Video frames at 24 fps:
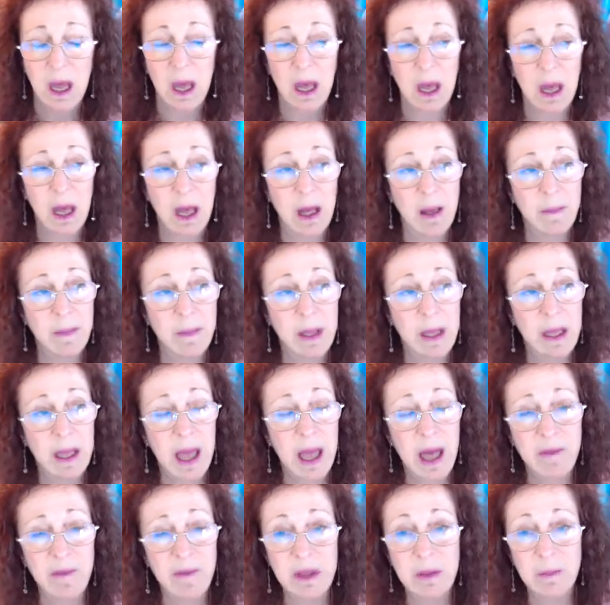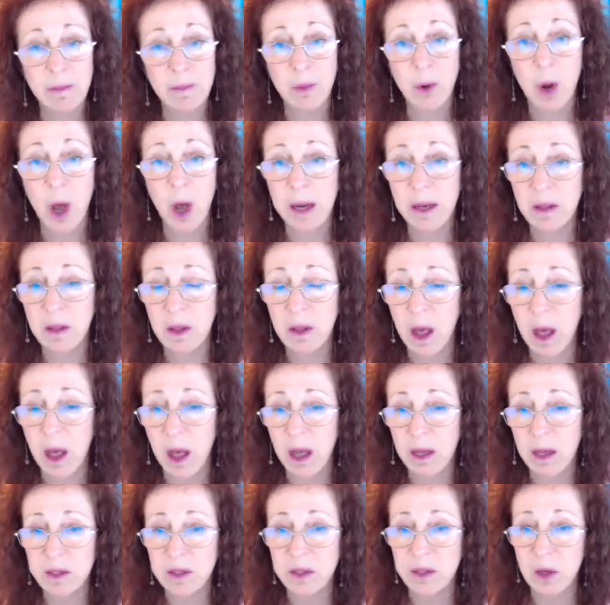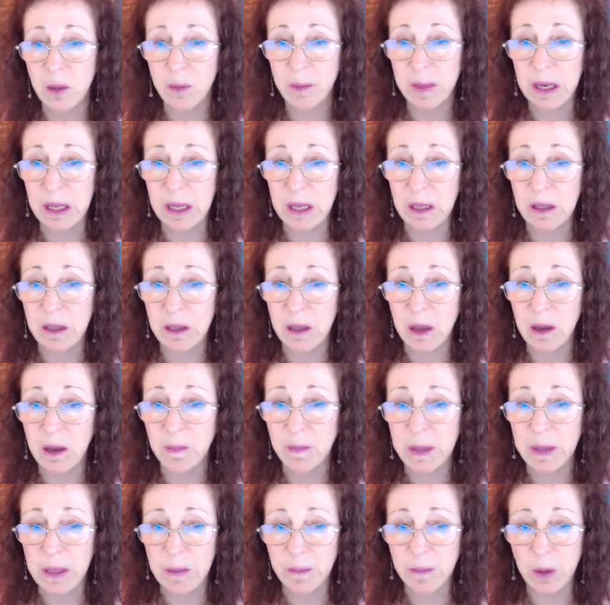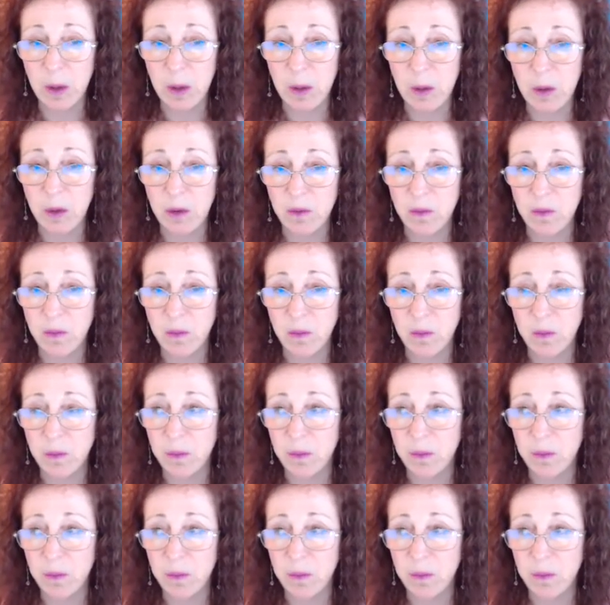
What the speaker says: Having brought along so many young people who've